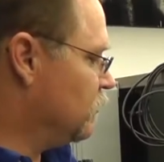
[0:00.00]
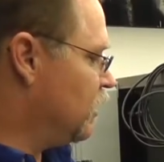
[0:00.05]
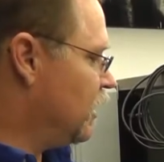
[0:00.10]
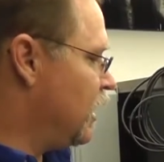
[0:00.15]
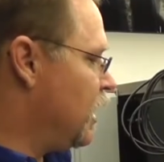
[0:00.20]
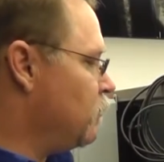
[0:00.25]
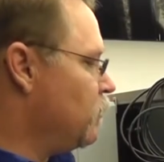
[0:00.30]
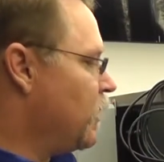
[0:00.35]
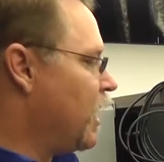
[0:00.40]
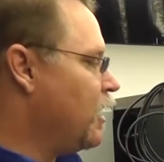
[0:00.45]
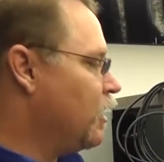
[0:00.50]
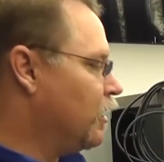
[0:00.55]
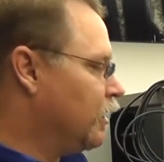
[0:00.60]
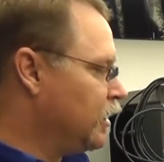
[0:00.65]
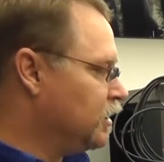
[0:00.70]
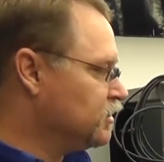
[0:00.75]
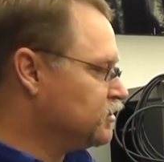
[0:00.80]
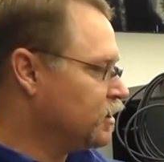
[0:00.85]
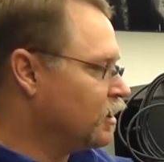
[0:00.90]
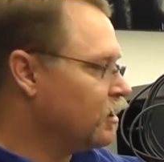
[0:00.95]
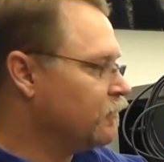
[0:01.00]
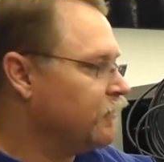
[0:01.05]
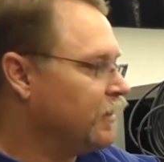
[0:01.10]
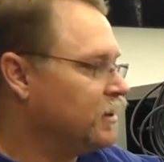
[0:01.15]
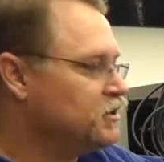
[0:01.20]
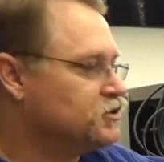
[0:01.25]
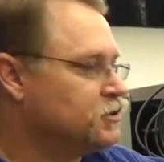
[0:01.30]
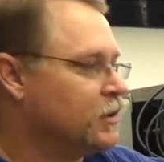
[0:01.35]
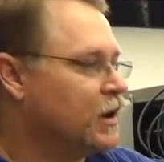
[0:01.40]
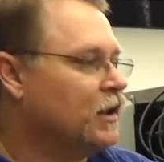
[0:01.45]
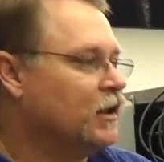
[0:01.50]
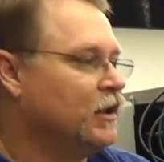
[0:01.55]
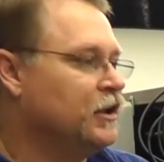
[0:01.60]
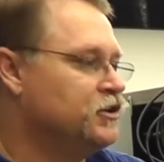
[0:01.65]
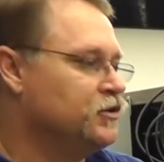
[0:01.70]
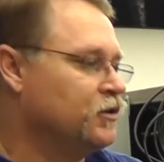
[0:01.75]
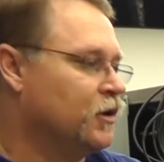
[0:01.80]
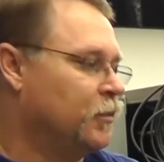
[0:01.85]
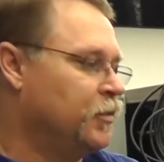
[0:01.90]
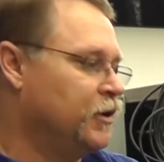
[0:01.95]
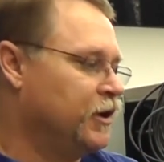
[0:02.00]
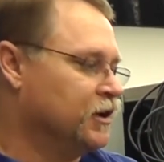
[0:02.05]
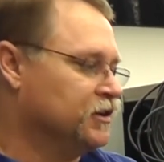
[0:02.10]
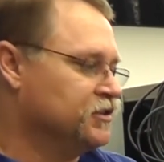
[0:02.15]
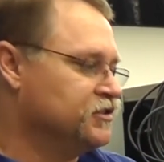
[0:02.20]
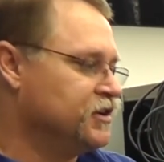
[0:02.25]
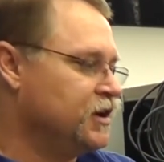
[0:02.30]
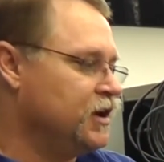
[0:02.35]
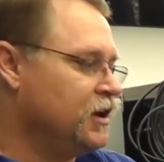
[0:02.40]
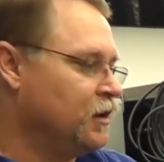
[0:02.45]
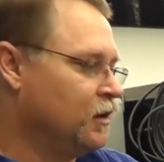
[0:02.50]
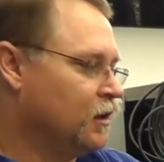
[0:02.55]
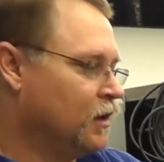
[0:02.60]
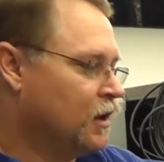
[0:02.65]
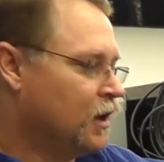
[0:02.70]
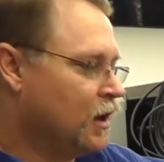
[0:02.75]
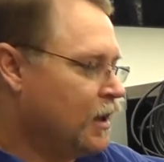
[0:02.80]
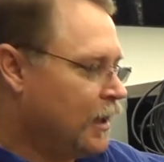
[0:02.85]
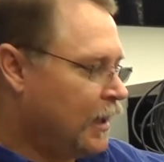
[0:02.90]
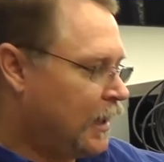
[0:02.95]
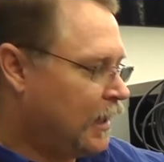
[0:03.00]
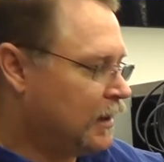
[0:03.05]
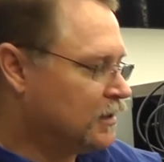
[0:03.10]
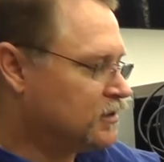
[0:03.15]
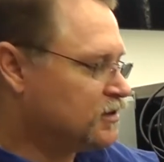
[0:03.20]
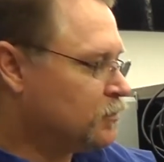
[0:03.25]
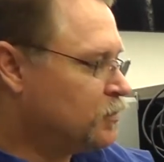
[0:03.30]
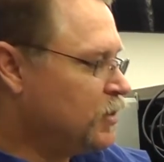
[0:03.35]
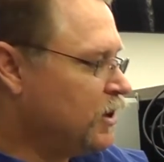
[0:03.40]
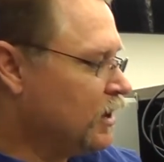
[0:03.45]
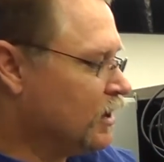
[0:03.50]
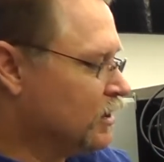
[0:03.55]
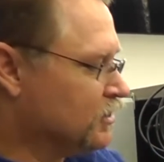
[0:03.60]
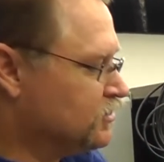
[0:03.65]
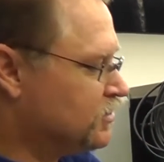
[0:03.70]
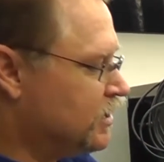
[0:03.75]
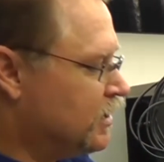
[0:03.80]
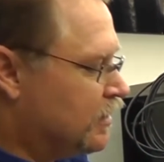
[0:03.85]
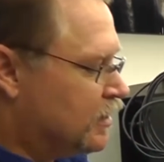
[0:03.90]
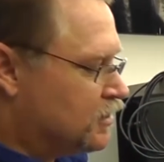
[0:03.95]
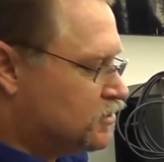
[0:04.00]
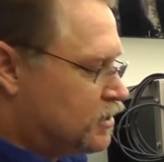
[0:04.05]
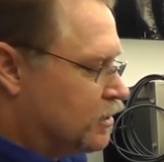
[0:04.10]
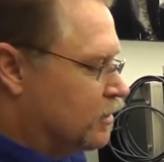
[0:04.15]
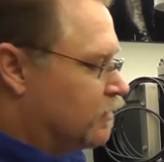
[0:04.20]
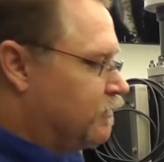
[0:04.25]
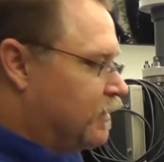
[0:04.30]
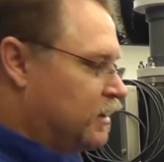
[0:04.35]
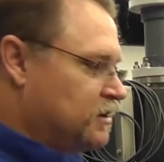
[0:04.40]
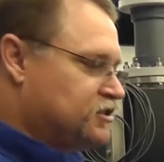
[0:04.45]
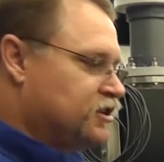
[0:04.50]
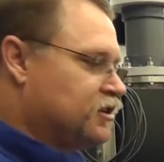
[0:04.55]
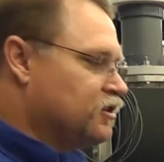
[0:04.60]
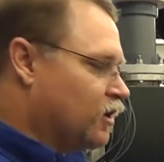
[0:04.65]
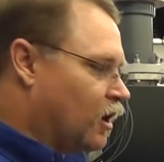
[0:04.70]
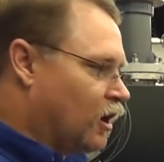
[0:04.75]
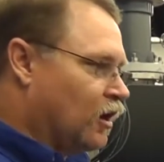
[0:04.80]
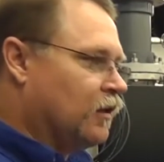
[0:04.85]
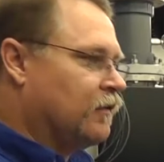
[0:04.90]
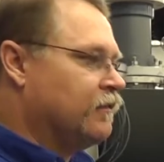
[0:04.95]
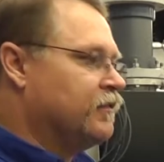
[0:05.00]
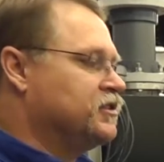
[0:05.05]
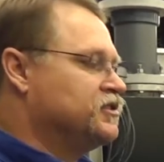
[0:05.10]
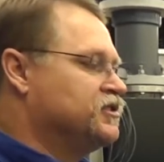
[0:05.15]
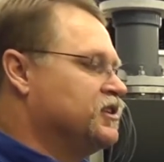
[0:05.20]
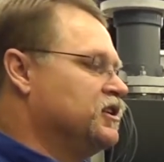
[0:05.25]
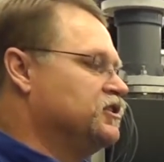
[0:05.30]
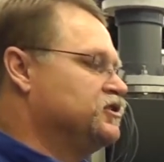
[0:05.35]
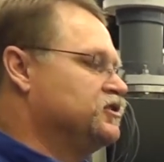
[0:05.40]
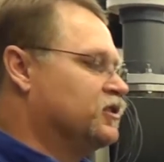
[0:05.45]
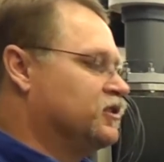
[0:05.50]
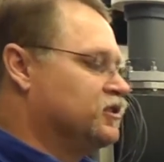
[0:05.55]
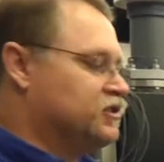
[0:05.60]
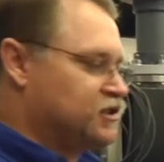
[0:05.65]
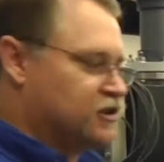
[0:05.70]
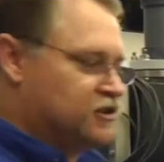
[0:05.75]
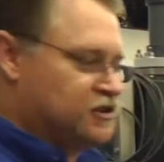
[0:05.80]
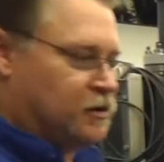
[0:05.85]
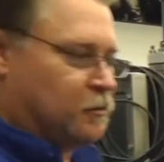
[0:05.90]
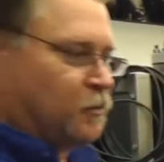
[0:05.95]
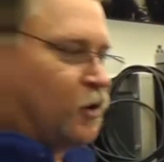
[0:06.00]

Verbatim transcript: the NetBiter is interfaced directly into our PLC, and it's the PLC that's interfaced into all of the sensors, into the